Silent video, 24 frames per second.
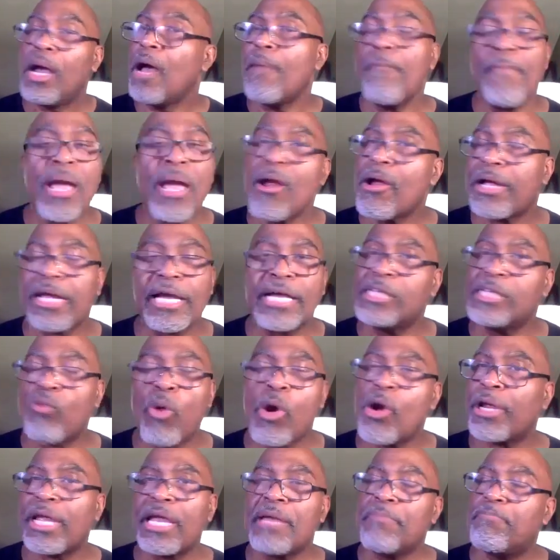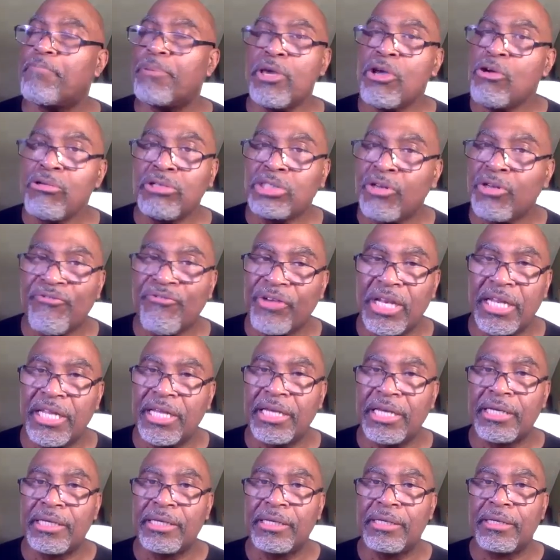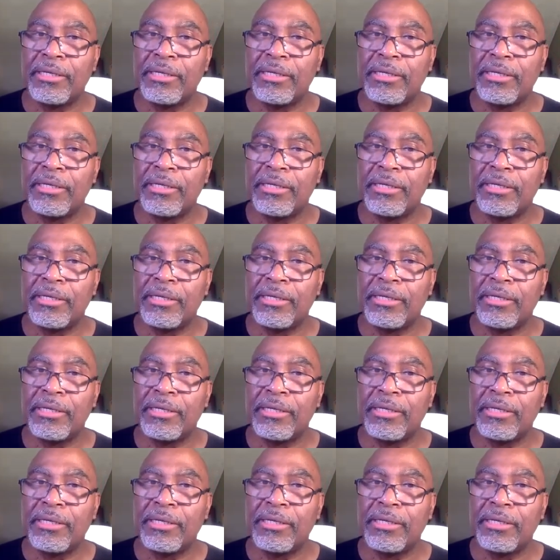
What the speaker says: America is working beautifully.